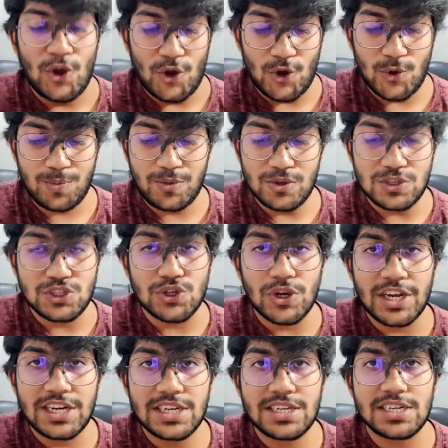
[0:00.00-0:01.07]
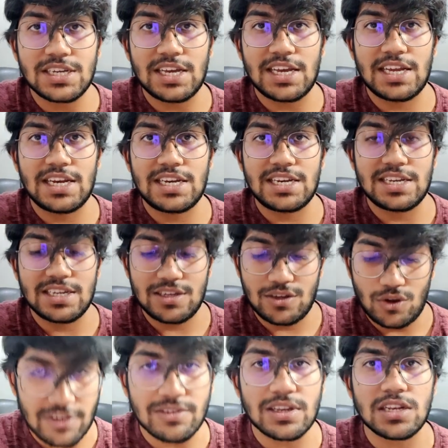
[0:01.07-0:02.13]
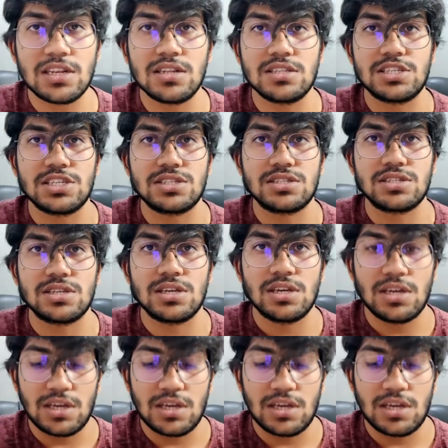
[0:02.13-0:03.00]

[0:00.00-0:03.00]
Hope you enjoyed it, and I will just